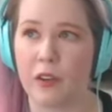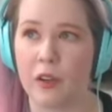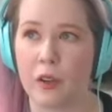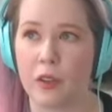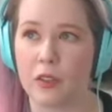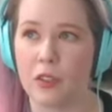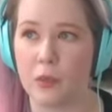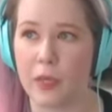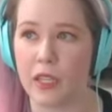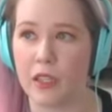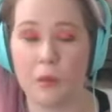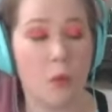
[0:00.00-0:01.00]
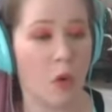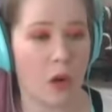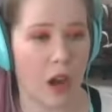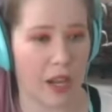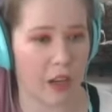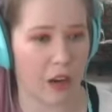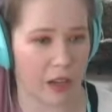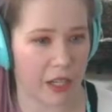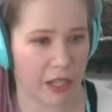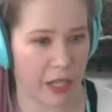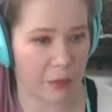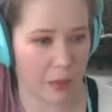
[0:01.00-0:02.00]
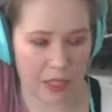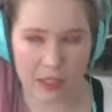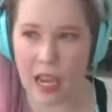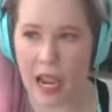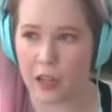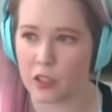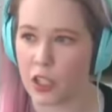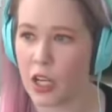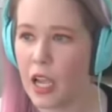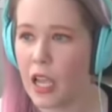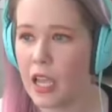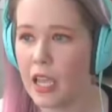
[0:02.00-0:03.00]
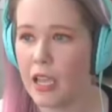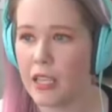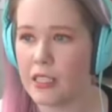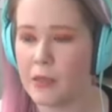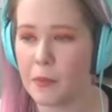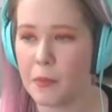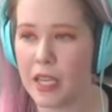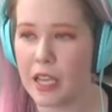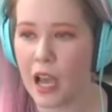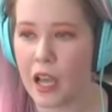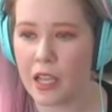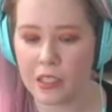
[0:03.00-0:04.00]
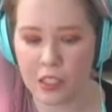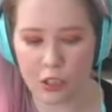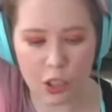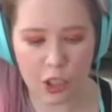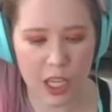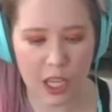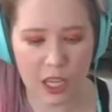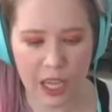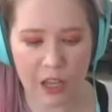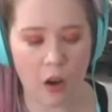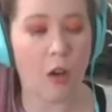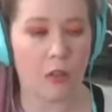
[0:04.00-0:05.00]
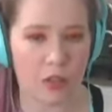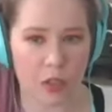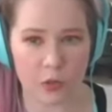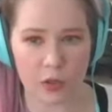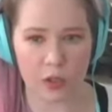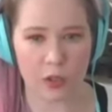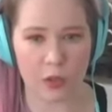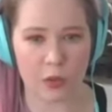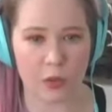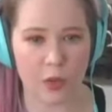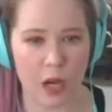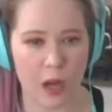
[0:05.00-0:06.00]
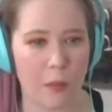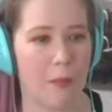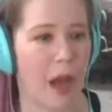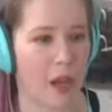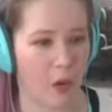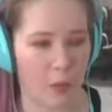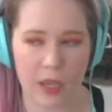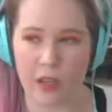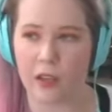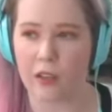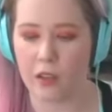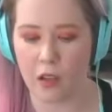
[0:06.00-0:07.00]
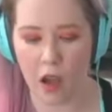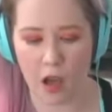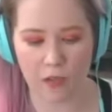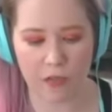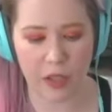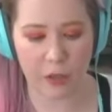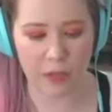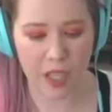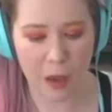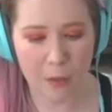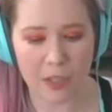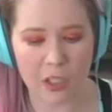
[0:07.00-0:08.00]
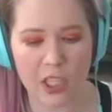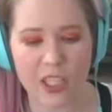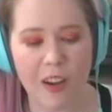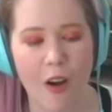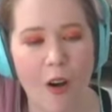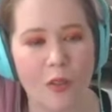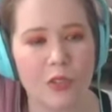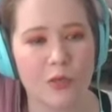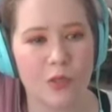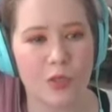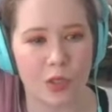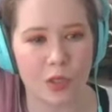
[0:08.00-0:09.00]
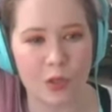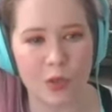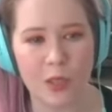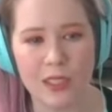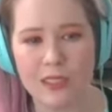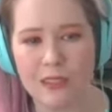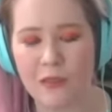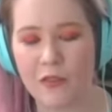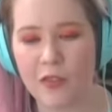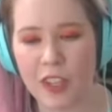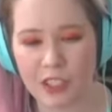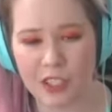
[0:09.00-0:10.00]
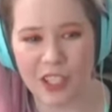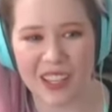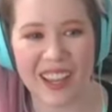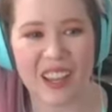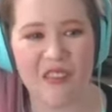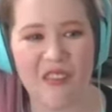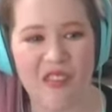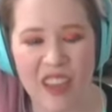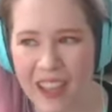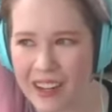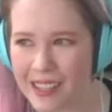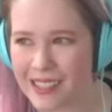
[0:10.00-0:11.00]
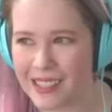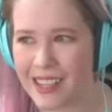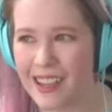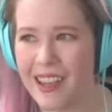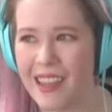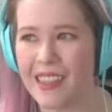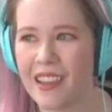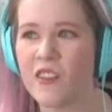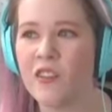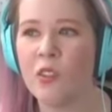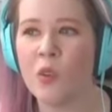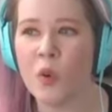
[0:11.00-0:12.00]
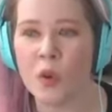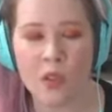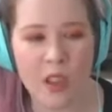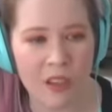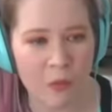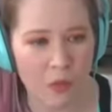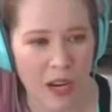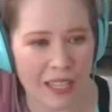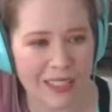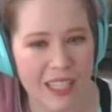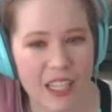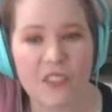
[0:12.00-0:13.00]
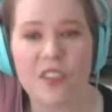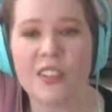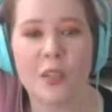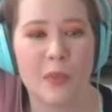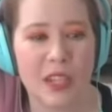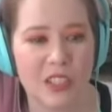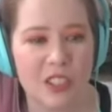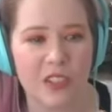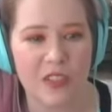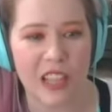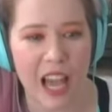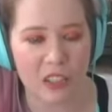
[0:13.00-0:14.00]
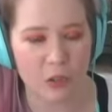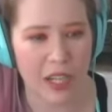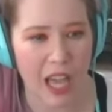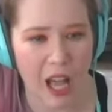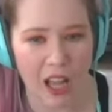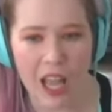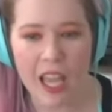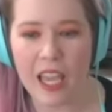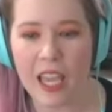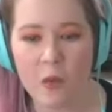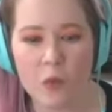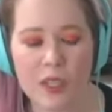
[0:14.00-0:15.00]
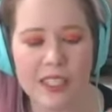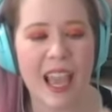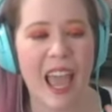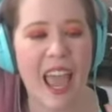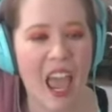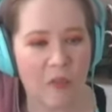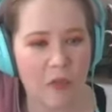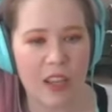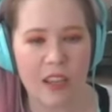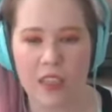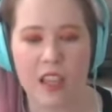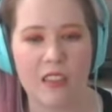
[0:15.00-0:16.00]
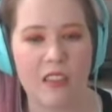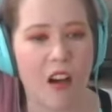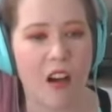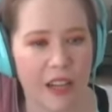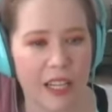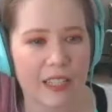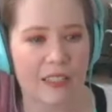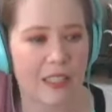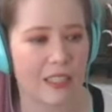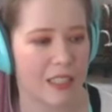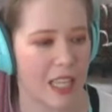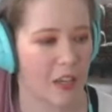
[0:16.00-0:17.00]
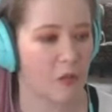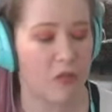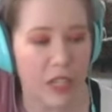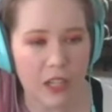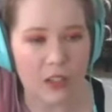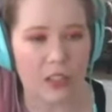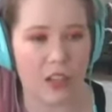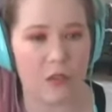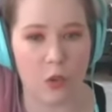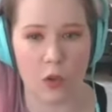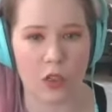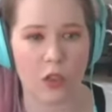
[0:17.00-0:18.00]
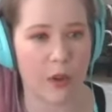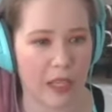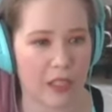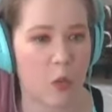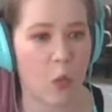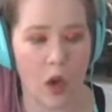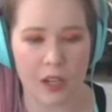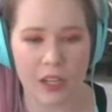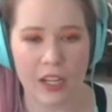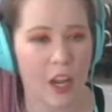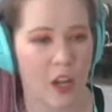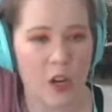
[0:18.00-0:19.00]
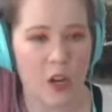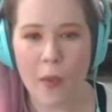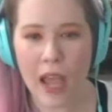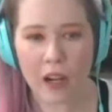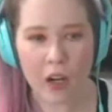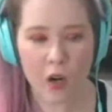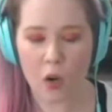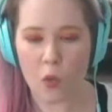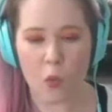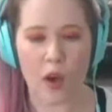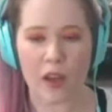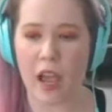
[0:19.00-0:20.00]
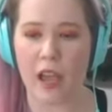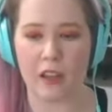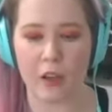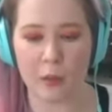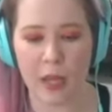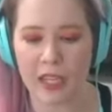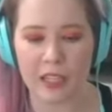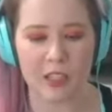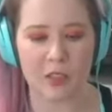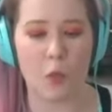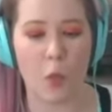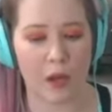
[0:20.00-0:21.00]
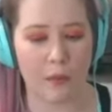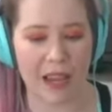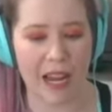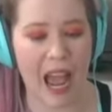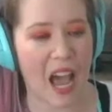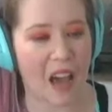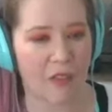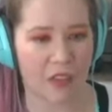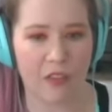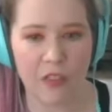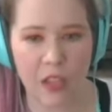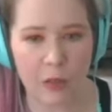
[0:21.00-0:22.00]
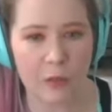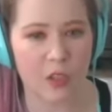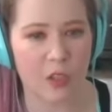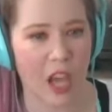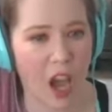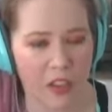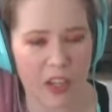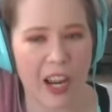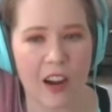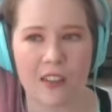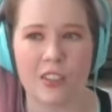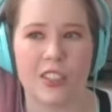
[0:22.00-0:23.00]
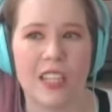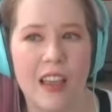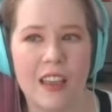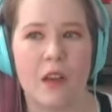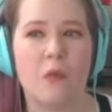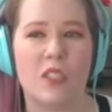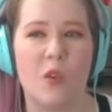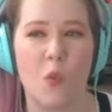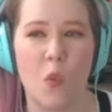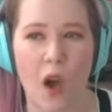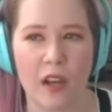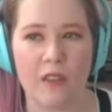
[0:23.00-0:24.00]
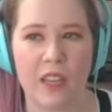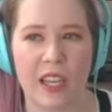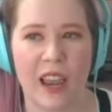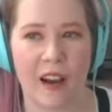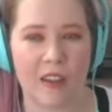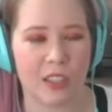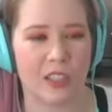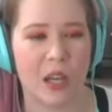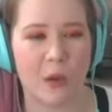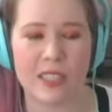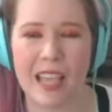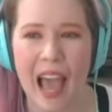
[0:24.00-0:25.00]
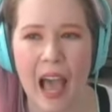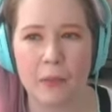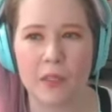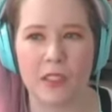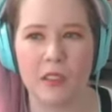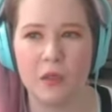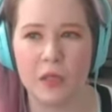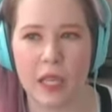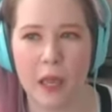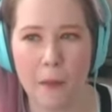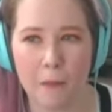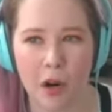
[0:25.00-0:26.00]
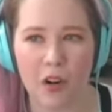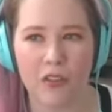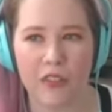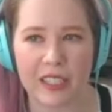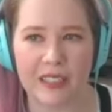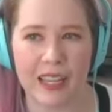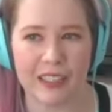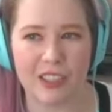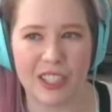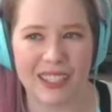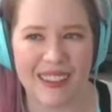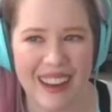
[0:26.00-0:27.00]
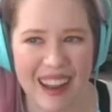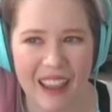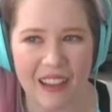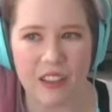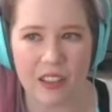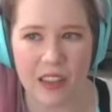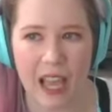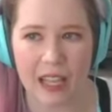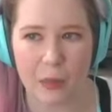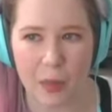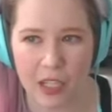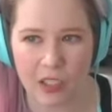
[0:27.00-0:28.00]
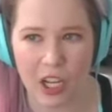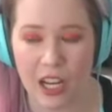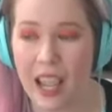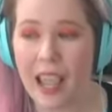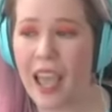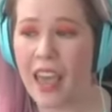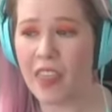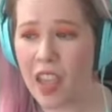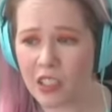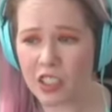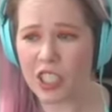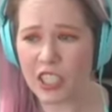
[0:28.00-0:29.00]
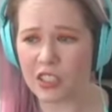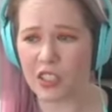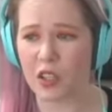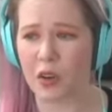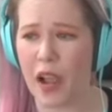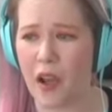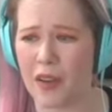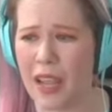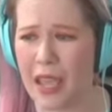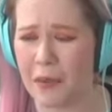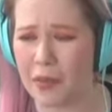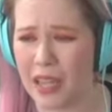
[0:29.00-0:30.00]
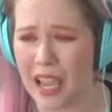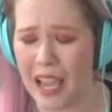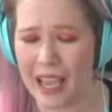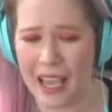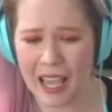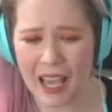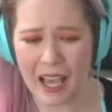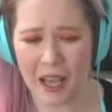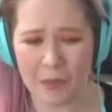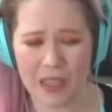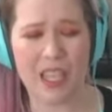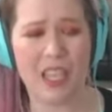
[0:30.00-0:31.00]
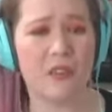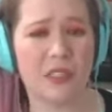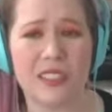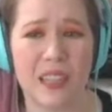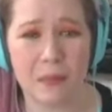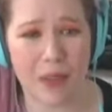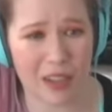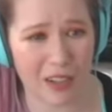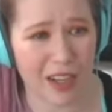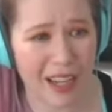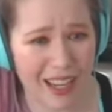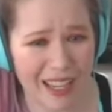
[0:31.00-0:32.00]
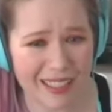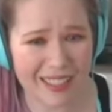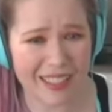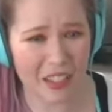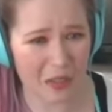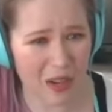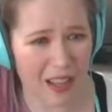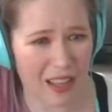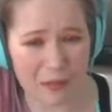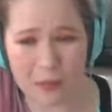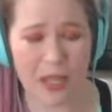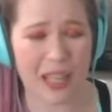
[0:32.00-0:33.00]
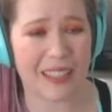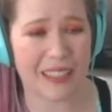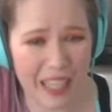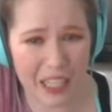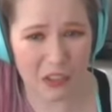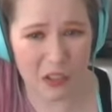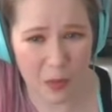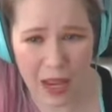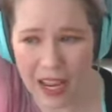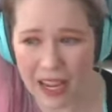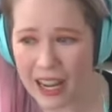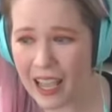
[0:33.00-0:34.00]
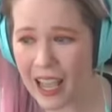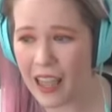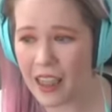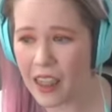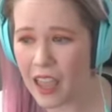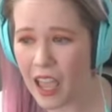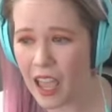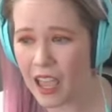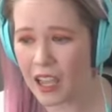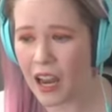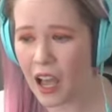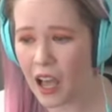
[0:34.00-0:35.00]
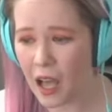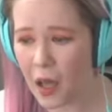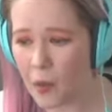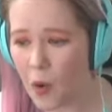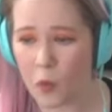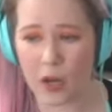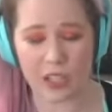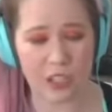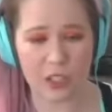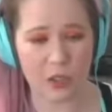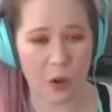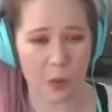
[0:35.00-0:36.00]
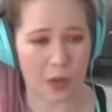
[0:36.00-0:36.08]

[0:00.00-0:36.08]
her to be the more iconic and best actor, is because she can also do biopic films, but she can also do fiction and fantasy. Think of Lord of the Rings. Think of her depiction of Gladriel. It was everything that audiences and readers of Lord of the Rings wanted. No matter what other opinions one might have on the films or the other characters, that was the one of the characters that was absolutely perfect, and she nailed that depiction. And then she can turn around and play the evil stepmother in Cinderella, and play Lady Tremaine. And then Where Did You Go,